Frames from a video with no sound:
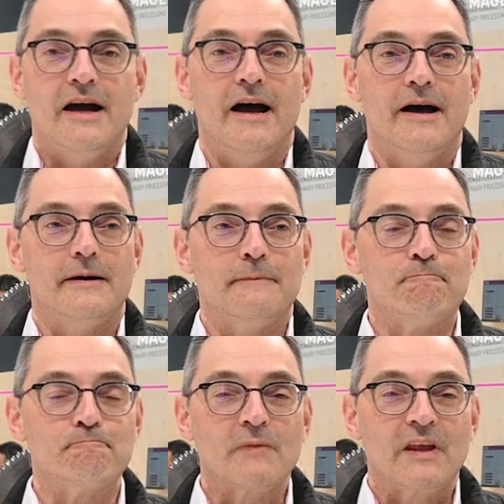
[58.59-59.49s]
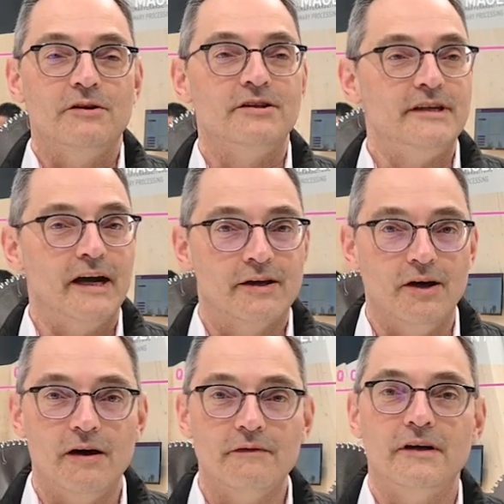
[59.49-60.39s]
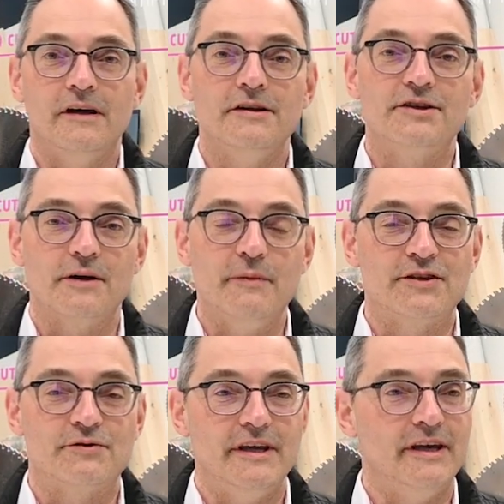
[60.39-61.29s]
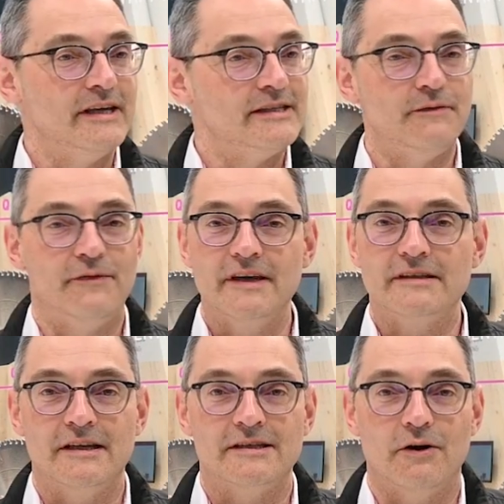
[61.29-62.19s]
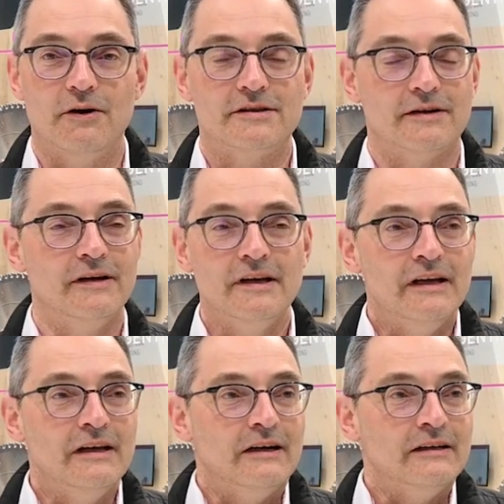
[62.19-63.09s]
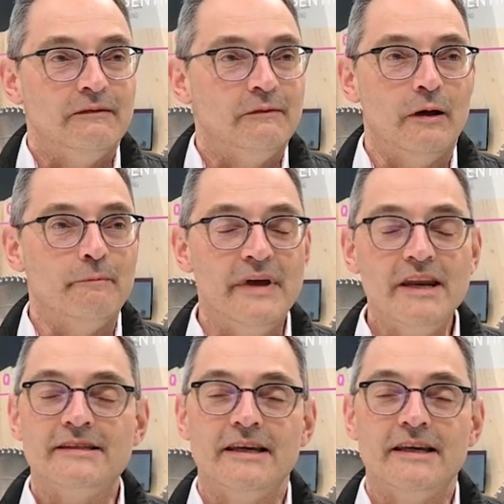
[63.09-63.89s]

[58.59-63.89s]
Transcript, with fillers: um, the DR curve uh, geometry, easy fix and so on. So uh, many